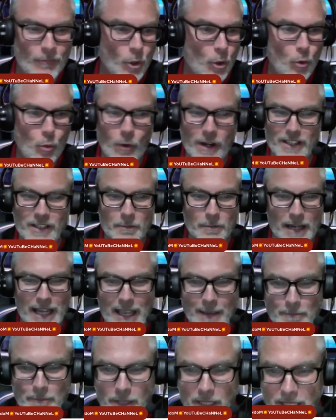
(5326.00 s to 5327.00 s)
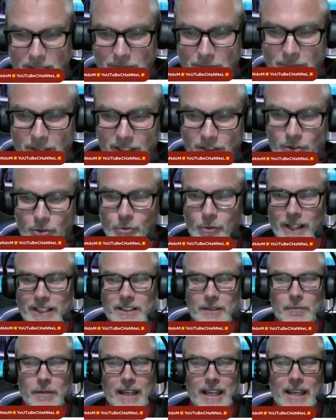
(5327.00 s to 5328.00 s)
Always a plan B. There's always
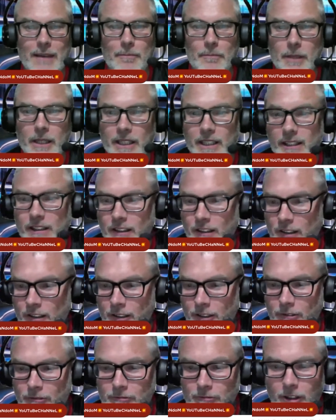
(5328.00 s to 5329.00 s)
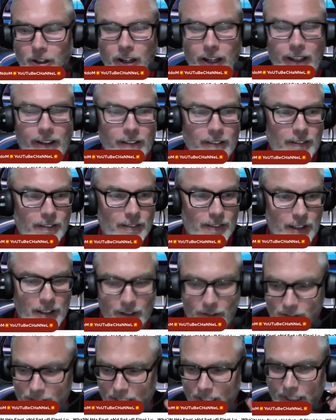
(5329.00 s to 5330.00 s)
a plan B. Right.
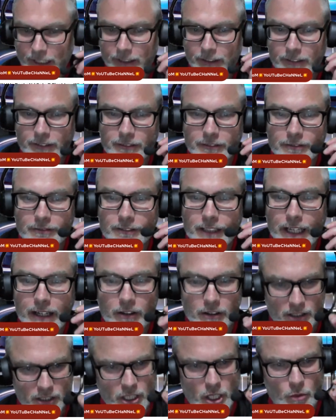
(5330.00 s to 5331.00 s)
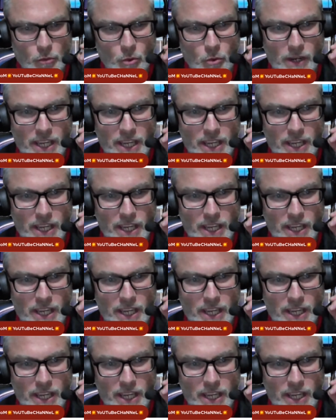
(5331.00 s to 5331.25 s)
Okay. Now, can you all